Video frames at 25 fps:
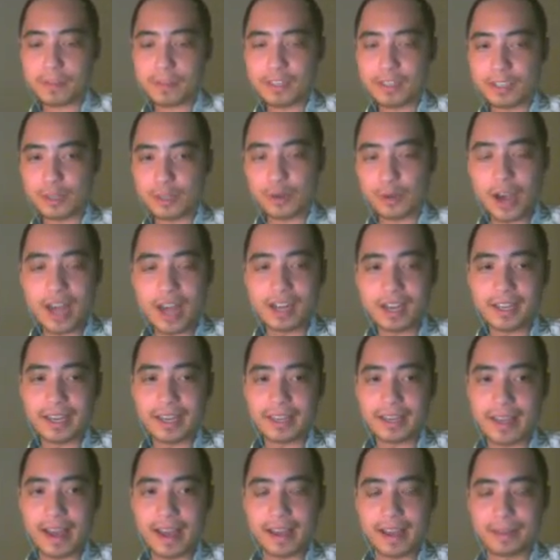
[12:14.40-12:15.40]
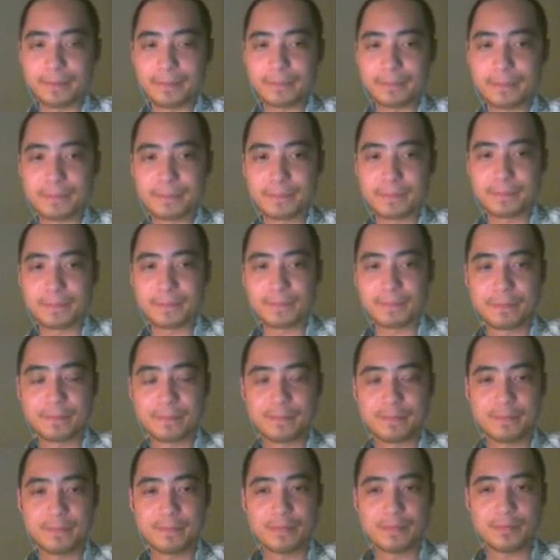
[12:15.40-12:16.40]
So kind of like that.
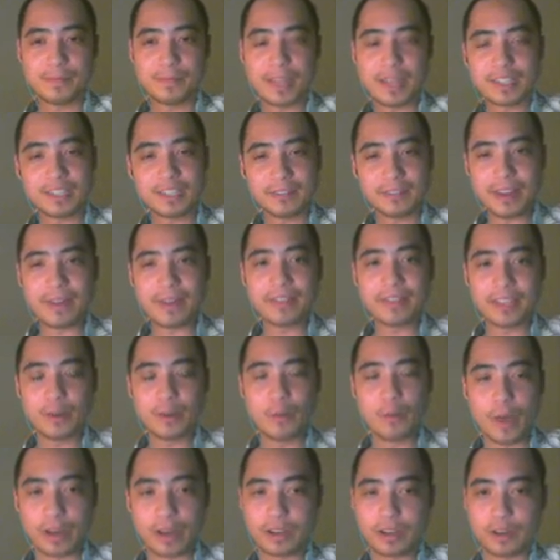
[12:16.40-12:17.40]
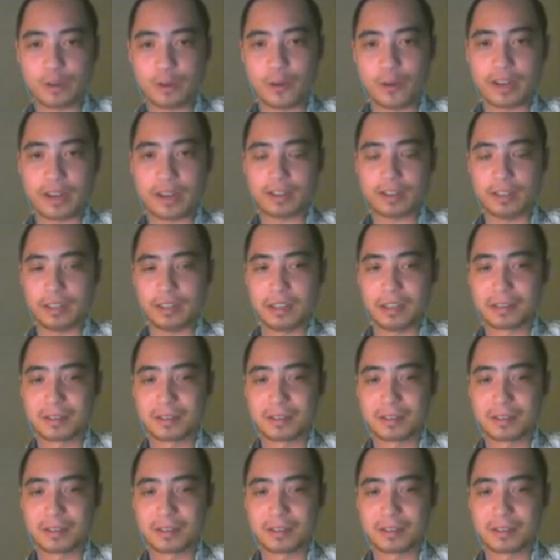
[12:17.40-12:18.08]
That's if everything went correctly.